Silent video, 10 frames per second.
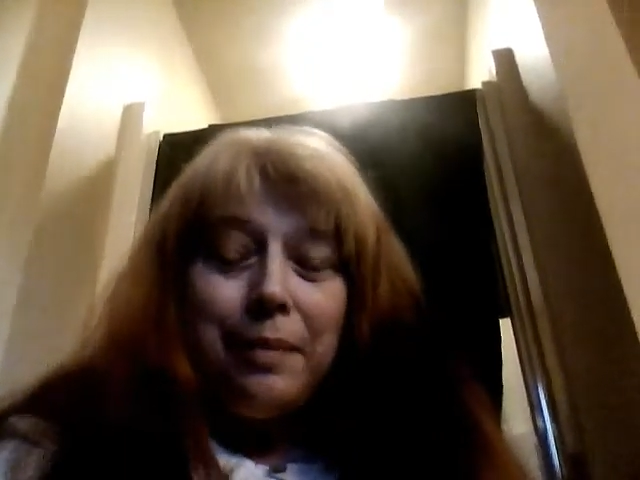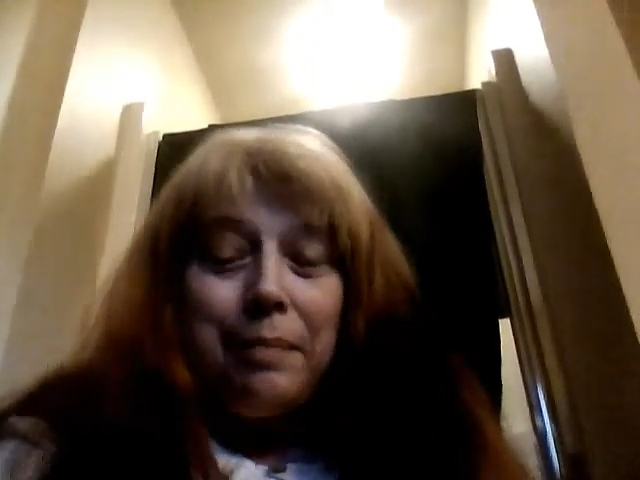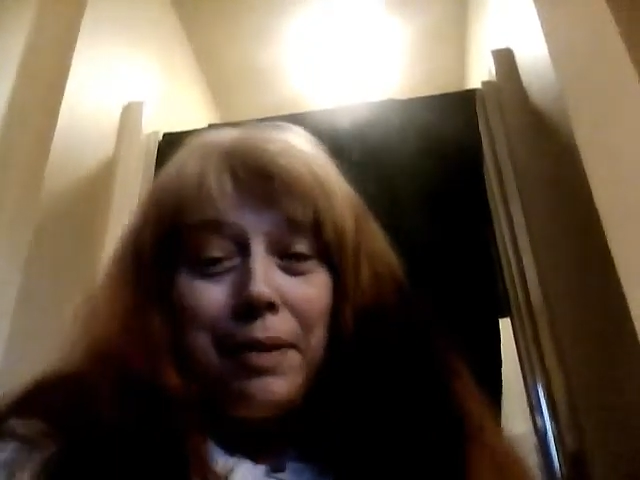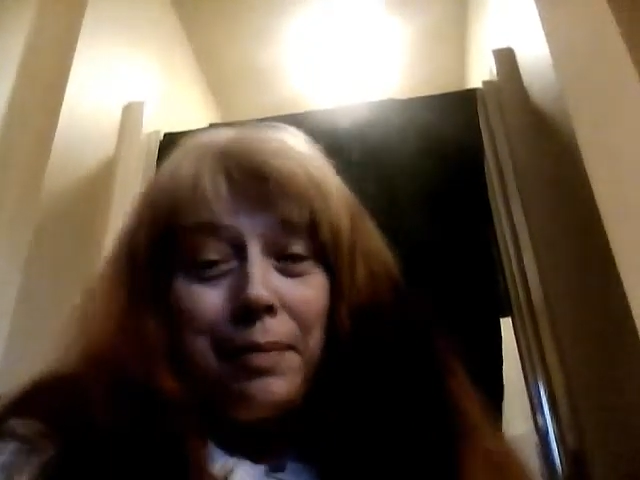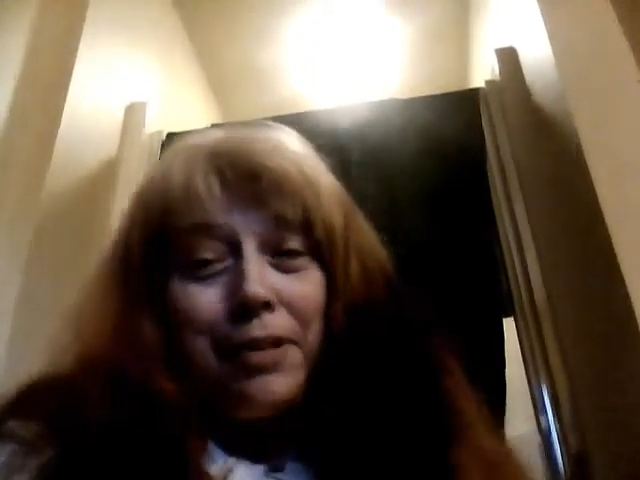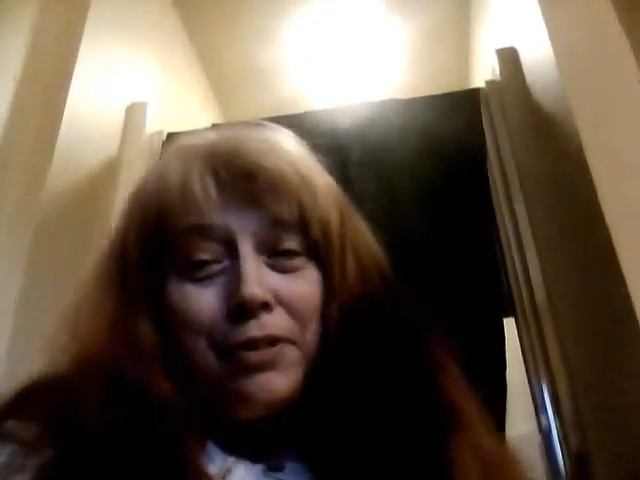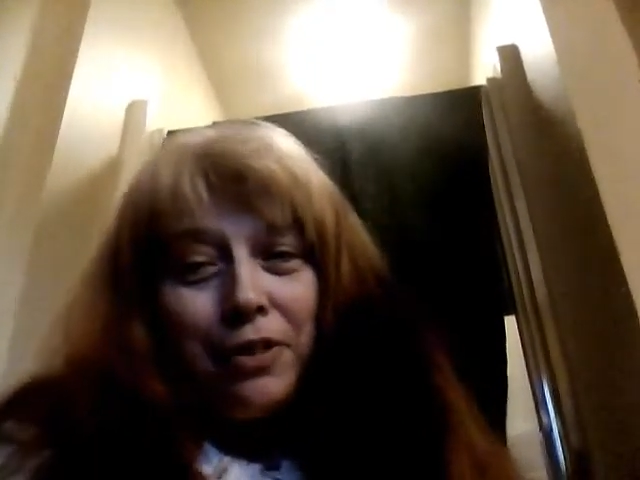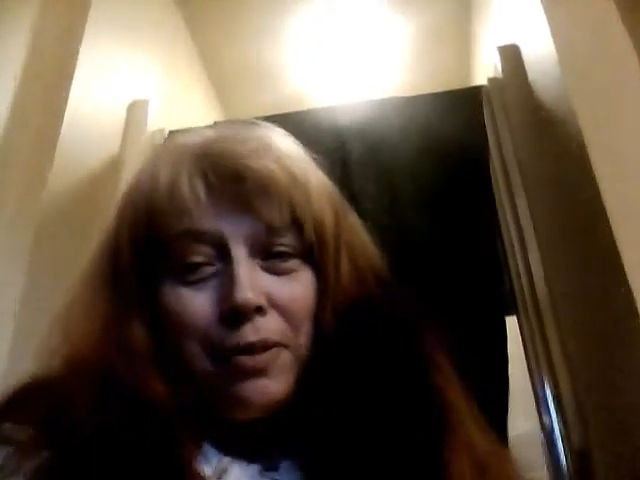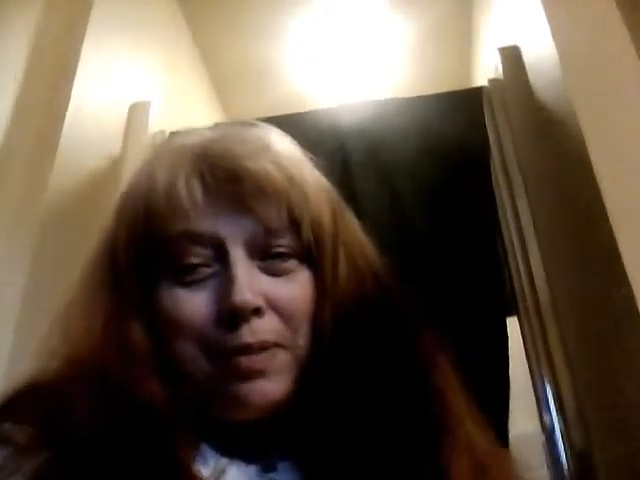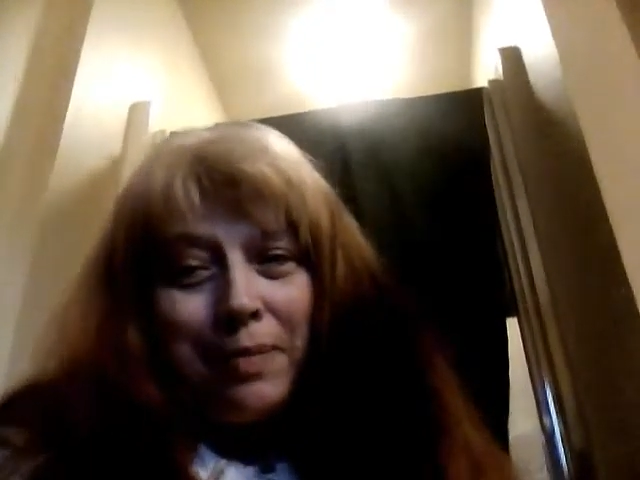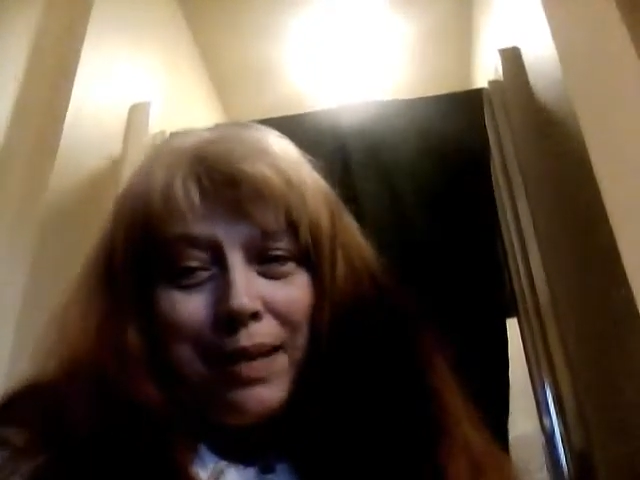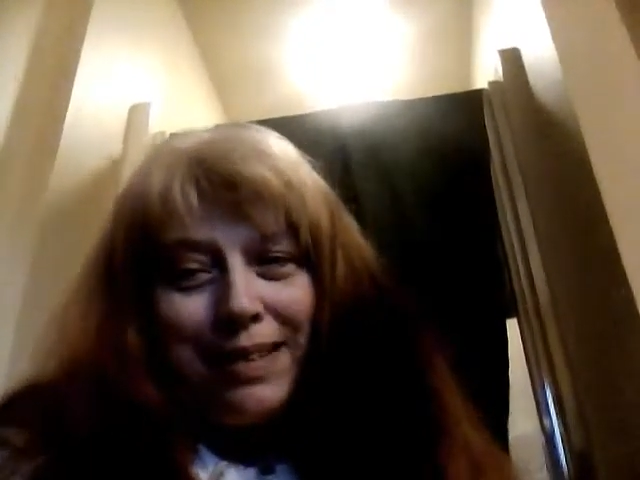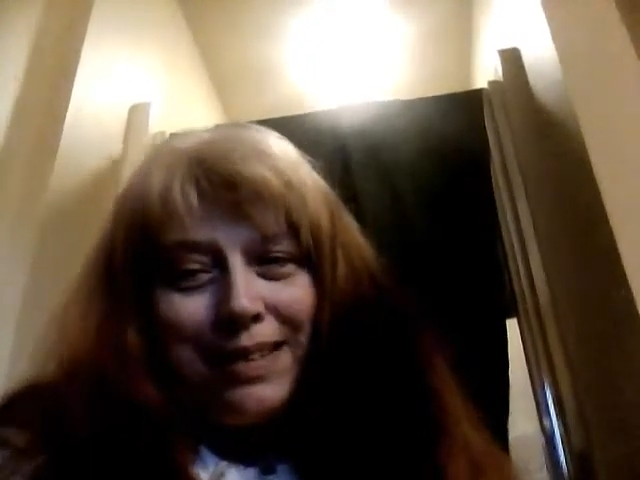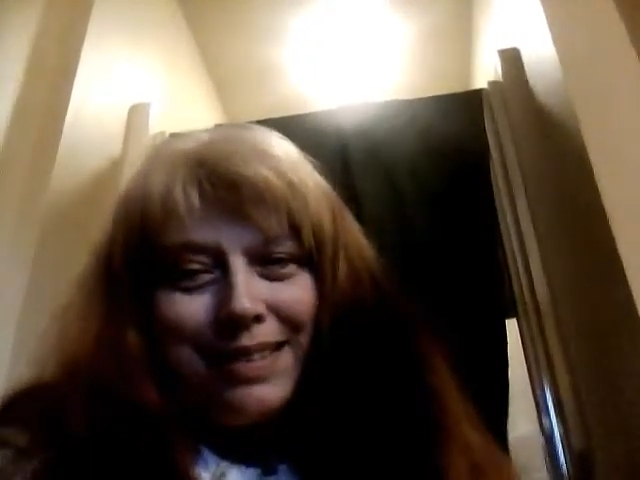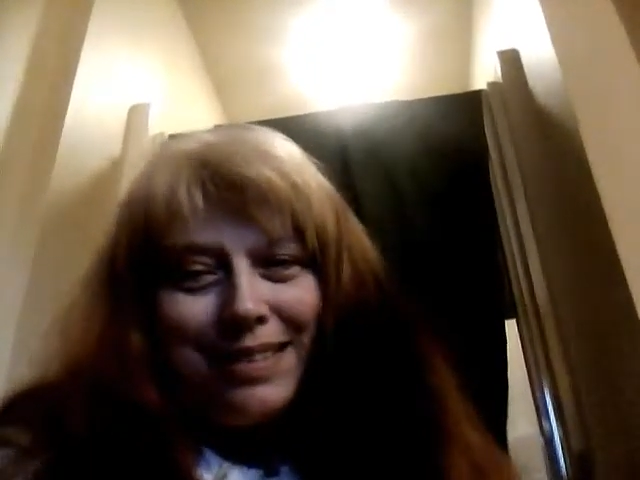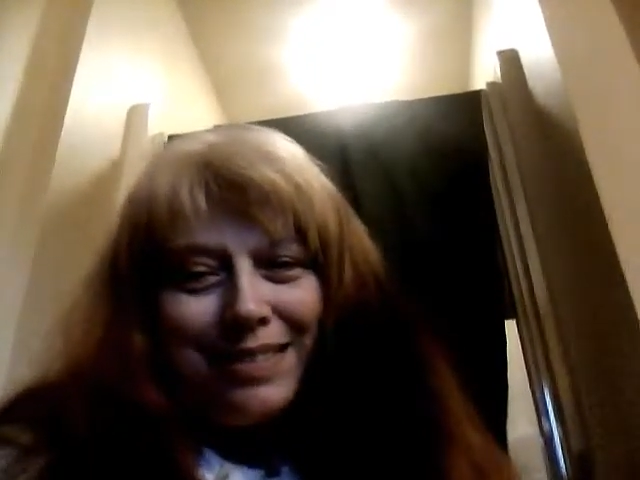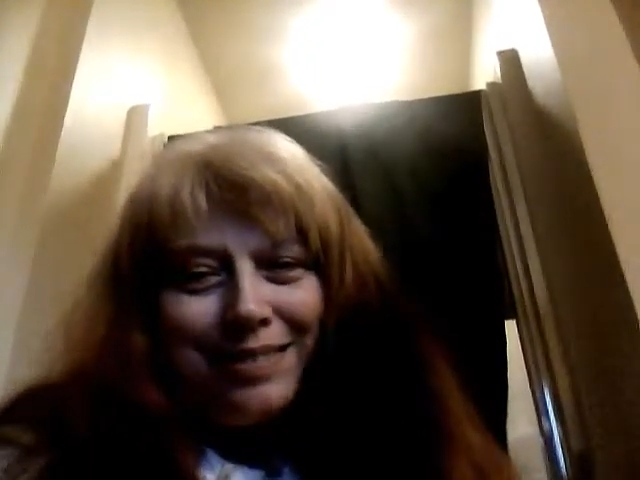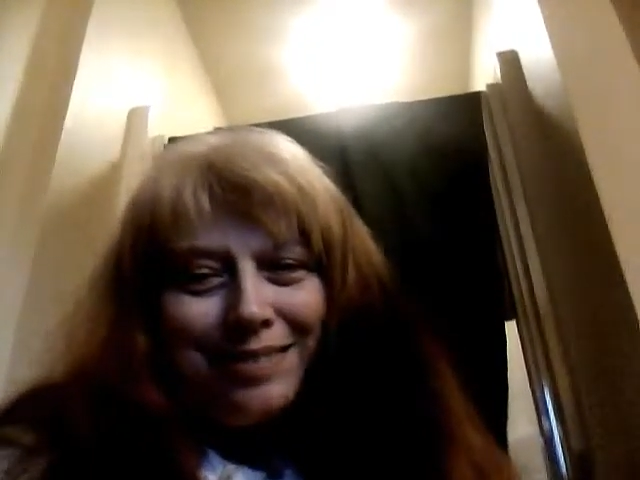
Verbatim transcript: But I'm going to try my best.